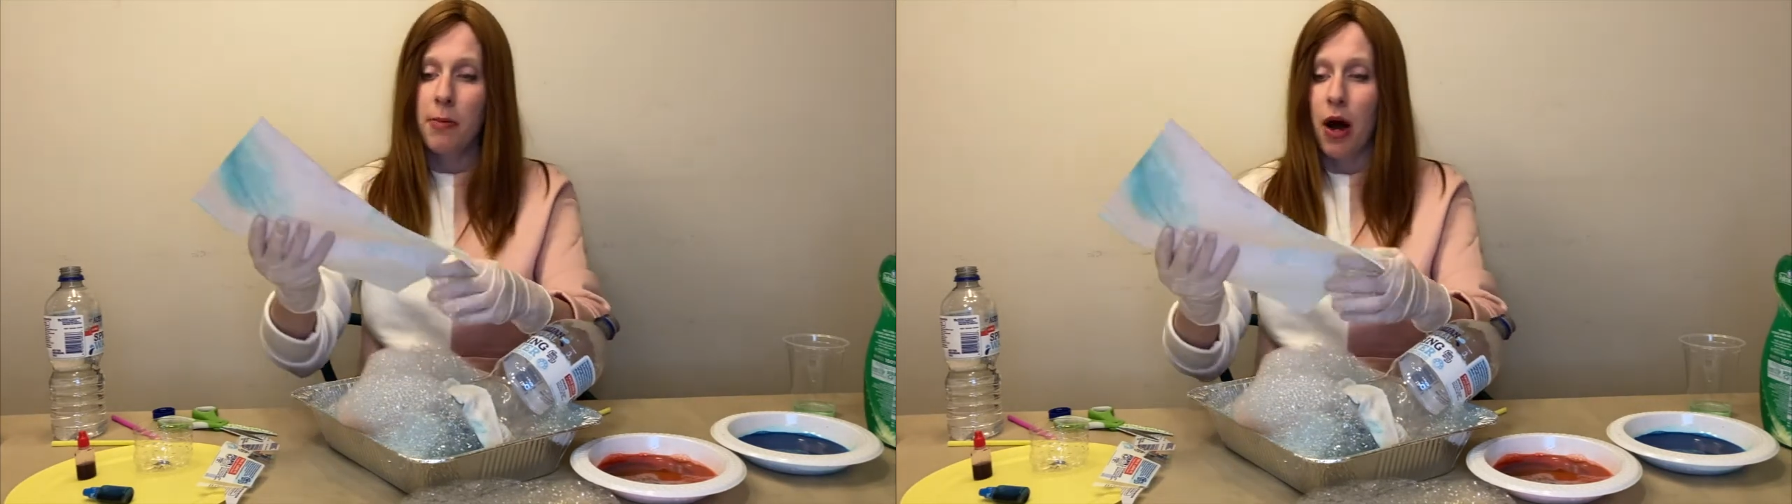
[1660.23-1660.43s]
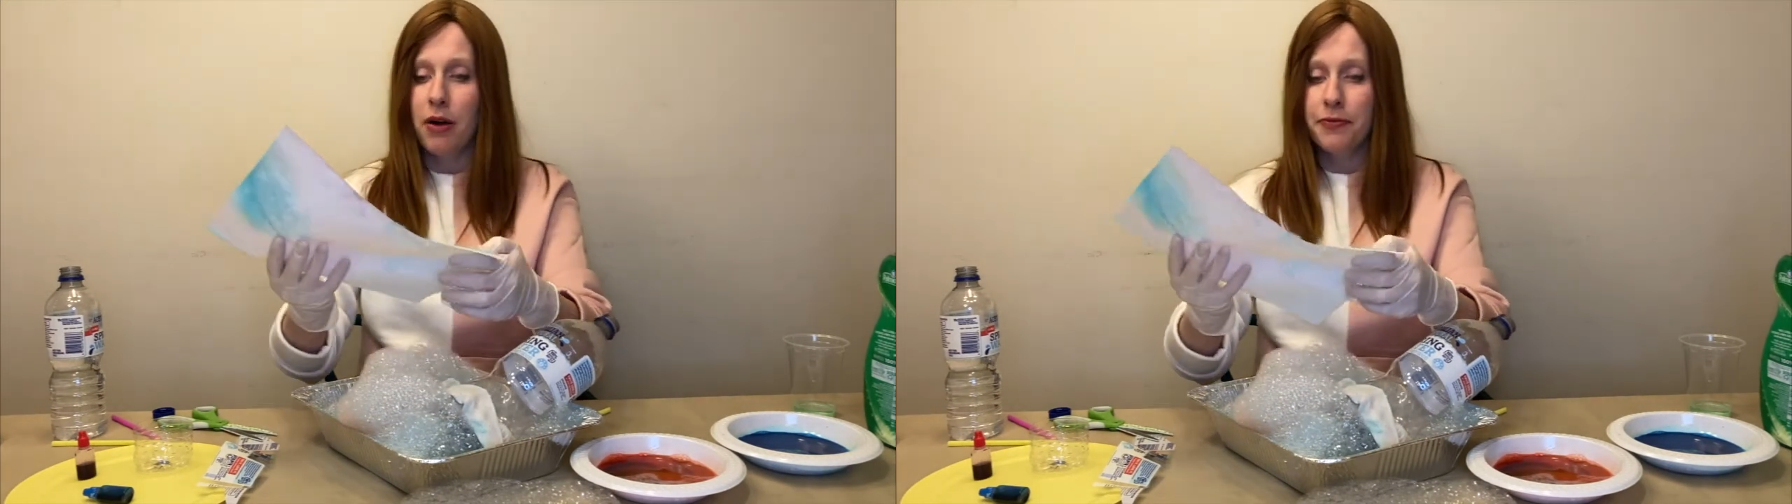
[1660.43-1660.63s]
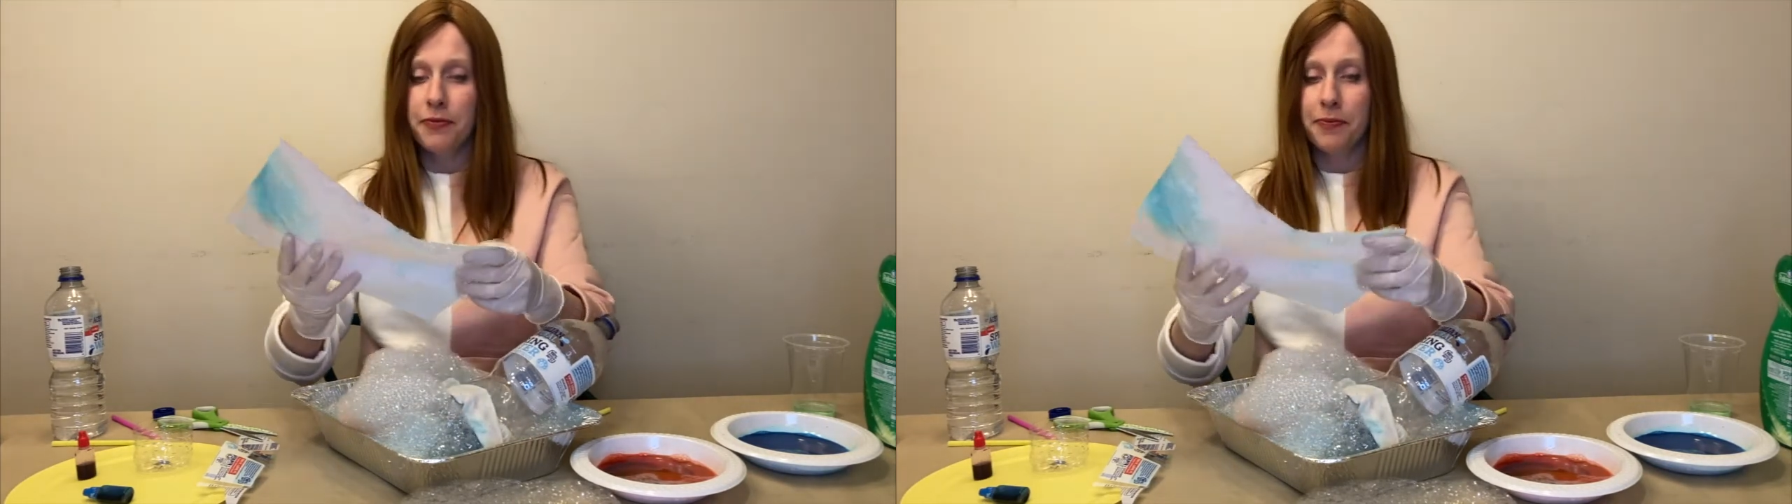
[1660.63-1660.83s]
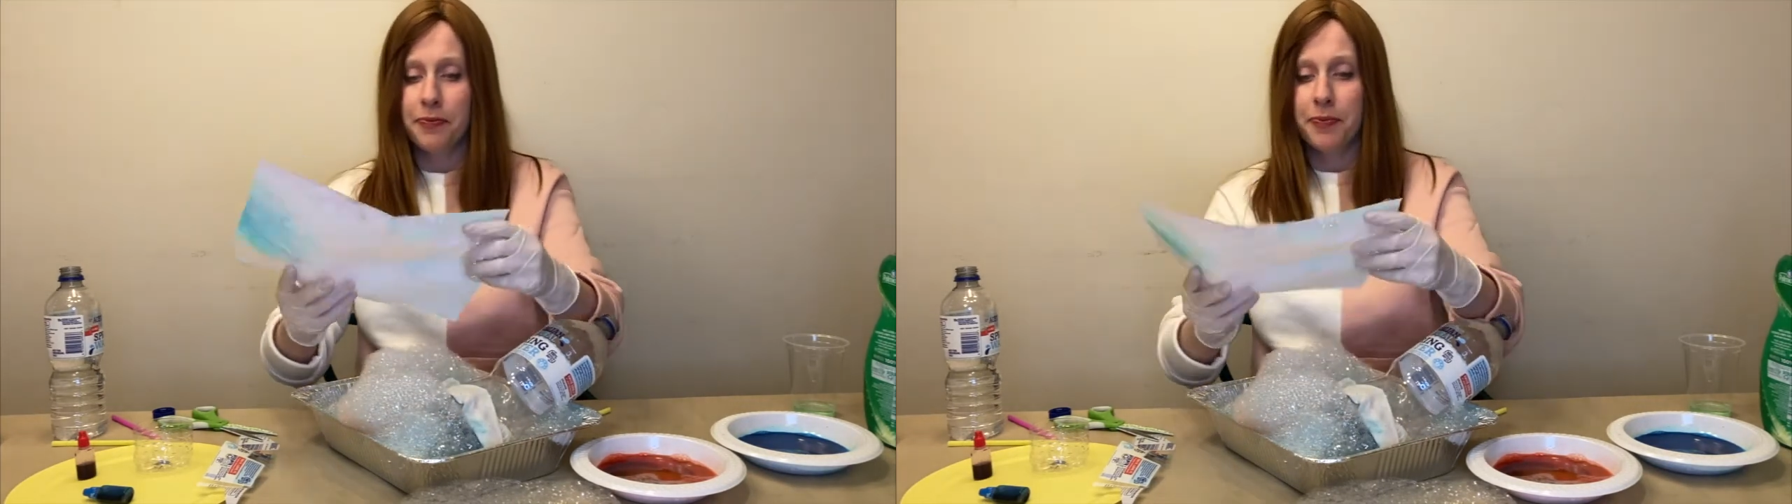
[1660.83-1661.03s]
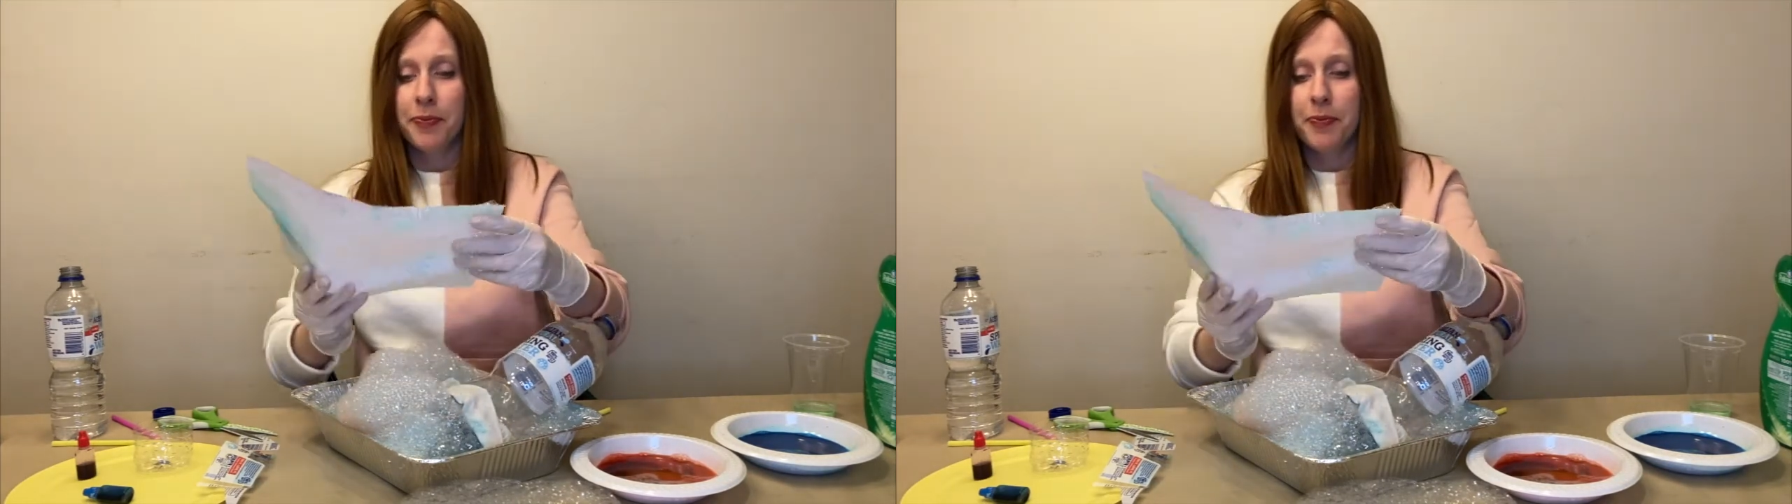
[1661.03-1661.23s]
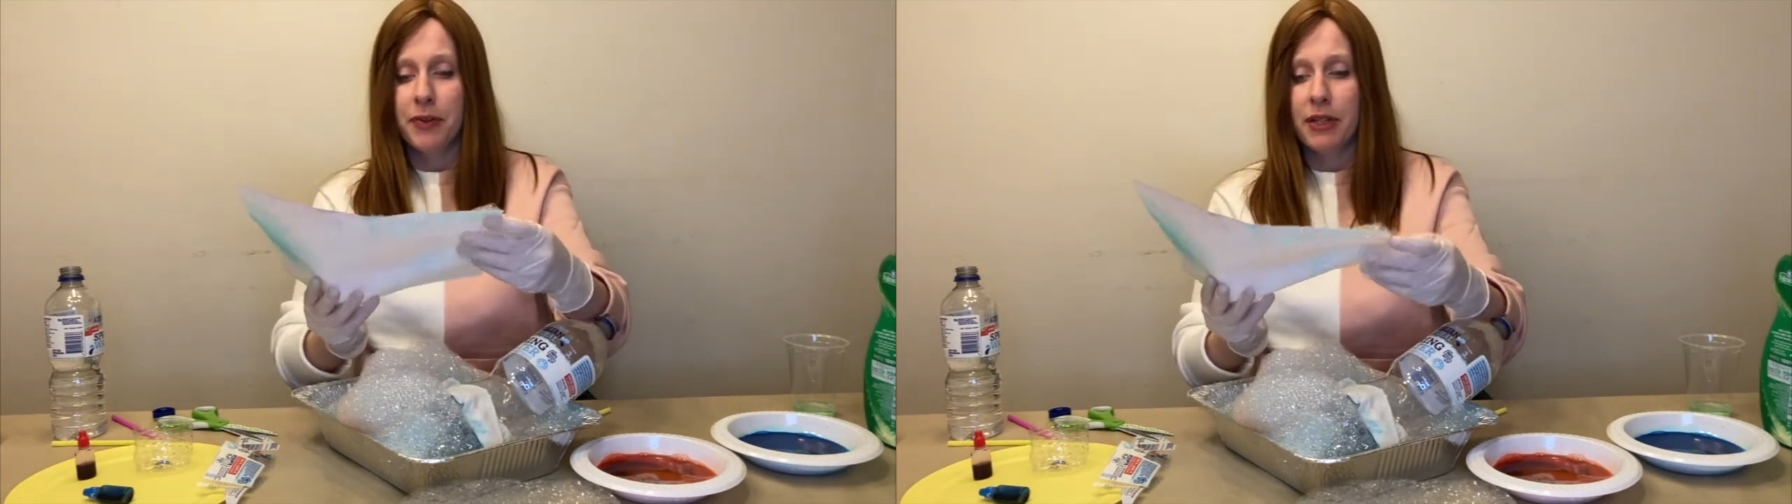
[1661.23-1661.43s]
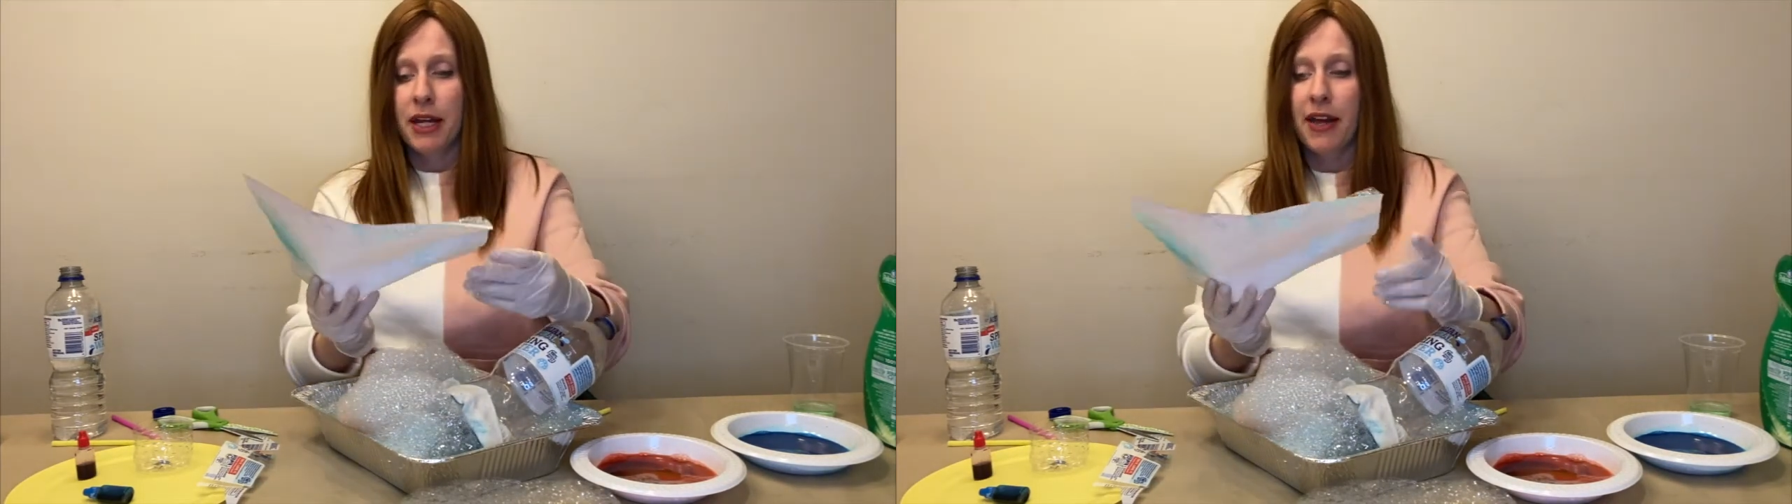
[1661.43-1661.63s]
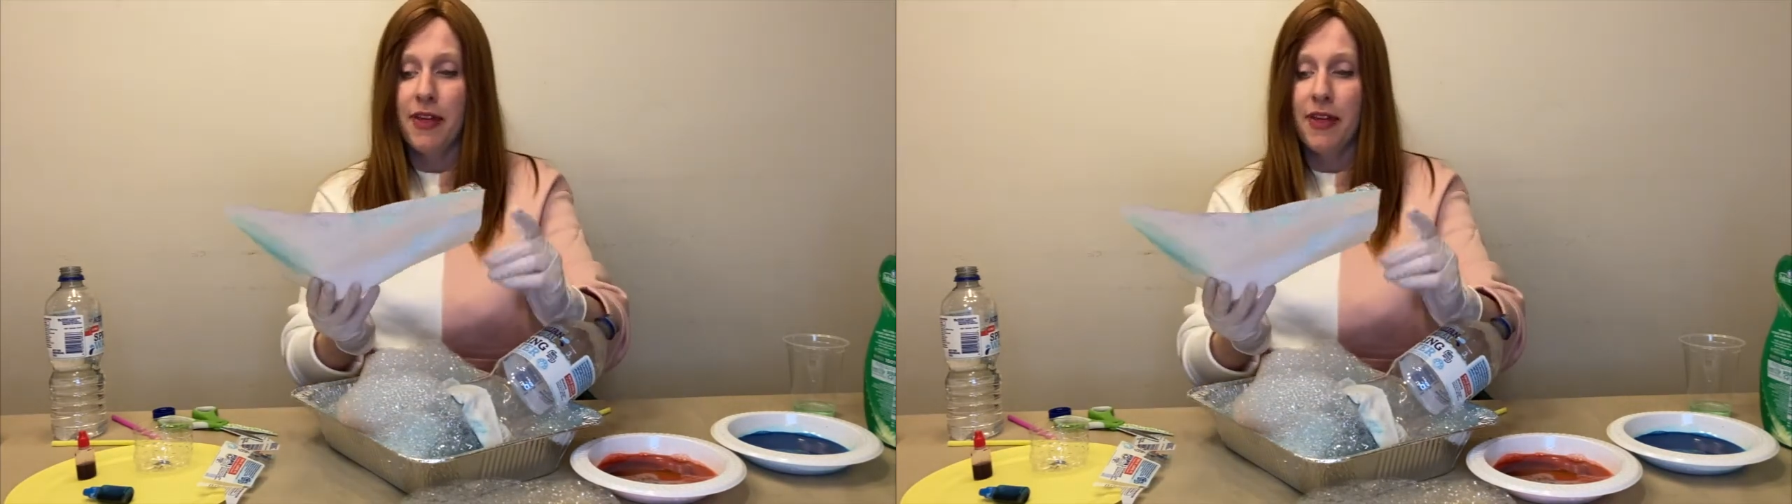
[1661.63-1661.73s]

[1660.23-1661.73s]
off and